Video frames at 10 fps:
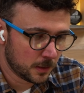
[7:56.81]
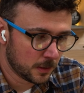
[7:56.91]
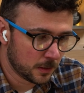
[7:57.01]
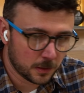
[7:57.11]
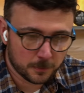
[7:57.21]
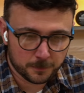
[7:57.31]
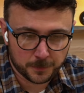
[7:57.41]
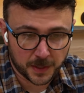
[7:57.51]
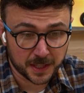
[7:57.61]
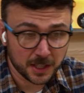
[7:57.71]
of that.
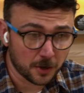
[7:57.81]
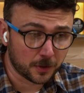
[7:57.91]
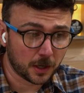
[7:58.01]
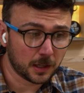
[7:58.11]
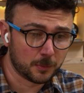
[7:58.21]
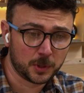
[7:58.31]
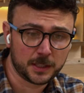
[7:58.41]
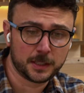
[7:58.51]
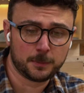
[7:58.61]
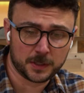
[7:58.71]
I think overall I'm
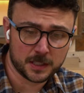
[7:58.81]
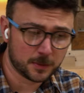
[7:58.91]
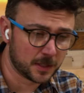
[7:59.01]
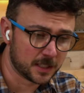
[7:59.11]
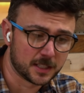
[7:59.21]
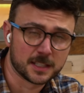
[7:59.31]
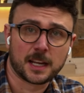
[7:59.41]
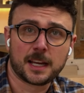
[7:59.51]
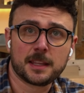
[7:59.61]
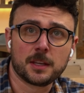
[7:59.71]
really pleased with this
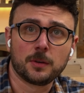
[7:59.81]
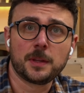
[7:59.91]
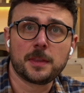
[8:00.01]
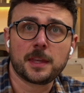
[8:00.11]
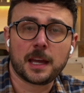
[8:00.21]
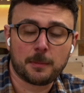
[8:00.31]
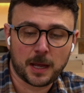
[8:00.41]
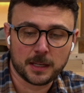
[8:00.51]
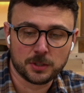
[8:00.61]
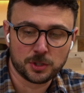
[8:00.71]
design. The only thing I
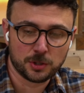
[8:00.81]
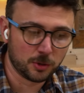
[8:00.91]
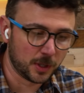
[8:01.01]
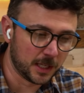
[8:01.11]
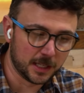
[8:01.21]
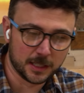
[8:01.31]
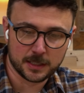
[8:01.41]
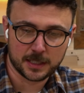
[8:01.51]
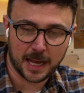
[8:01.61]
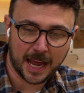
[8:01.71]
might do
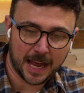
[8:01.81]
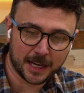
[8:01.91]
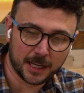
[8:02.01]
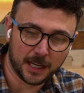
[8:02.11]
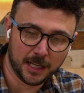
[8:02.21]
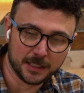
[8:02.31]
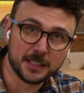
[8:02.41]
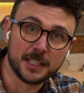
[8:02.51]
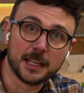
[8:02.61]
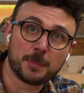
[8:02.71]
is add
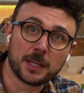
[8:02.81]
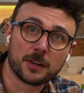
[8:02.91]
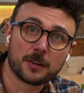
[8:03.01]
a dip here